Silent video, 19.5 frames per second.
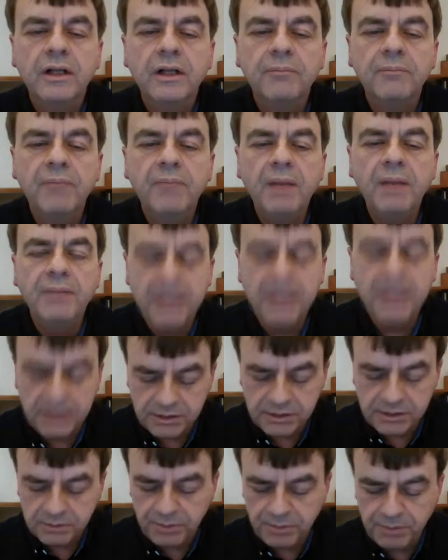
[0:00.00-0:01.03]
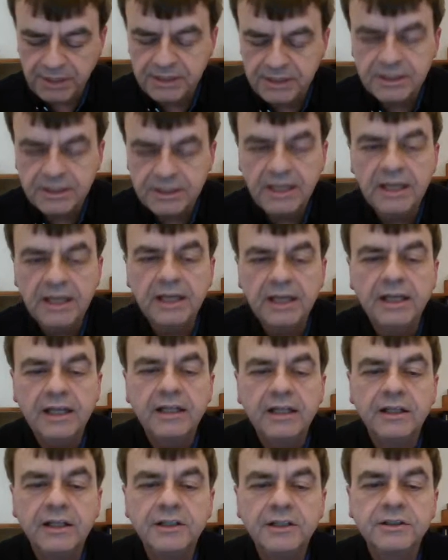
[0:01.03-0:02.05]
Maybe this piece here
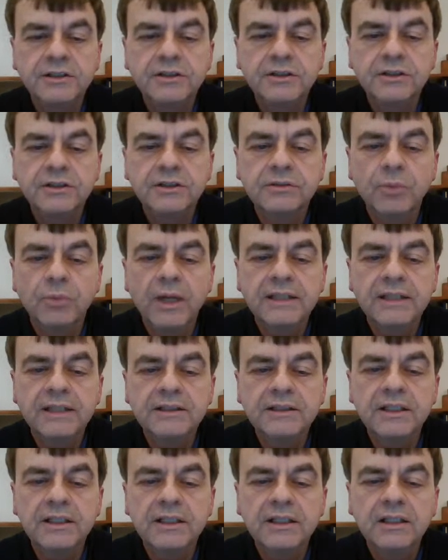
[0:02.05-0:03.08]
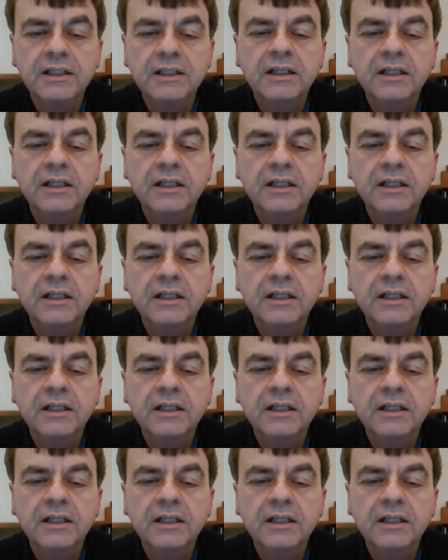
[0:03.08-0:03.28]
in the sweater